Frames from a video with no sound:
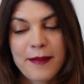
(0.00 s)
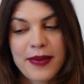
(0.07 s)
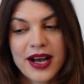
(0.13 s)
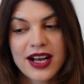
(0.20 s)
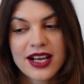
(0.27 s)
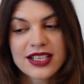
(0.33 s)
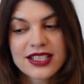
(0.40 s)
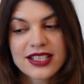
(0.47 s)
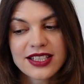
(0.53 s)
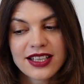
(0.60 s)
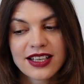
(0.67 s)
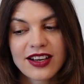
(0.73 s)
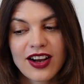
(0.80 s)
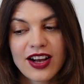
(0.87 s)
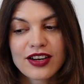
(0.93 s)
but
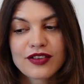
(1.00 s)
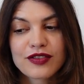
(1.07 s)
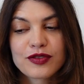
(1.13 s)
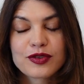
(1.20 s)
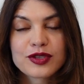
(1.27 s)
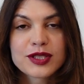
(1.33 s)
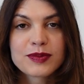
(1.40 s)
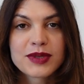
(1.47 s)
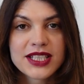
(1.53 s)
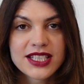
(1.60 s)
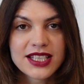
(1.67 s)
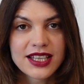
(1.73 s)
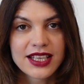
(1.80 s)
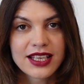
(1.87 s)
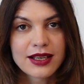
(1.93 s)
it kind of forced me to
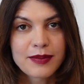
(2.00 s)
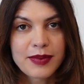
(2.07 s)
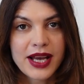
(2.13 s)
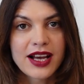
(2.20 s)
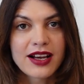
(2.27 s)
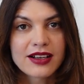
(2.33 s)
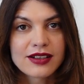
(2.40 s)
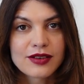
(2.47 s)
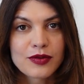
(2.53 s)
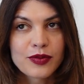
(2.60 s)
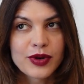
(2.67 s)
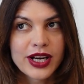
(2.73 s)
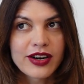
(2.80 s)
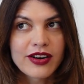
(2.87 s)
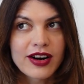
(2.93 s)
think about
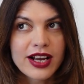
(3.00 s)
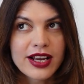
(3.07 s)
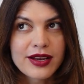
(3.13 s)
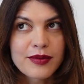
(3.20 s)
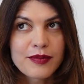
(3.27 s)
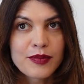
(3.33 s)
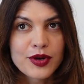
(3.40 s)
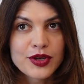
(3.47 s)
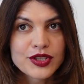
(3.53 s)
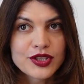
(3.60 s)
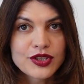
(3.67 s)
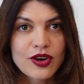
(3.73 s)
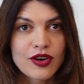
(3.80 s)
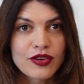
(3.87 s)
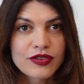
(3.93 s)
where I
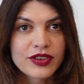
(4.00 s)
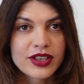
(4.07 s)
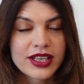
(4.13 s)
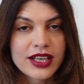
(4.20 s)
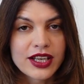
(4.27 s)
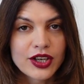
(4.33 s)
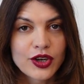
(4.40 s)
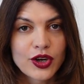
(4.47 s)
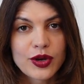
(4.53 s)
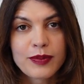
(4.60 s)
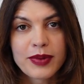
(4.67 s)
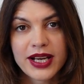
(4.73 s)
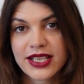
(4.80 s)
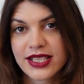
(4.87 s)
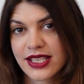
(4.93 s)
most often go
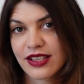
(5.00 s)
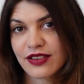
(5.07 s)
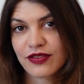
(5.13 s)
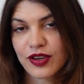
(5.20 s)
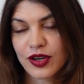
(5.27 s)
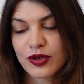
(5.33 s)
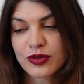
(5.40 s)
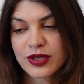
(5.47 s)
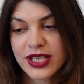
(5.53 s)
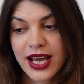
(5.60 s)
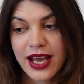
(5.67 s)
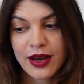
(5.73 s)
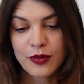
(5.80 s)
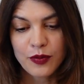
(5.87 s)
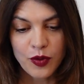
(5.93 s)
by default
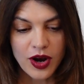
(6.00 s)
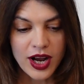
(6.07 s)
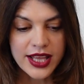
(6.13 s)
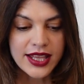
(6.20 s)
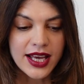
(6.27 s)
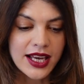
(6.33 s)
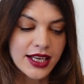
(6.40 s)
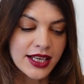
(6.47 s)
and why that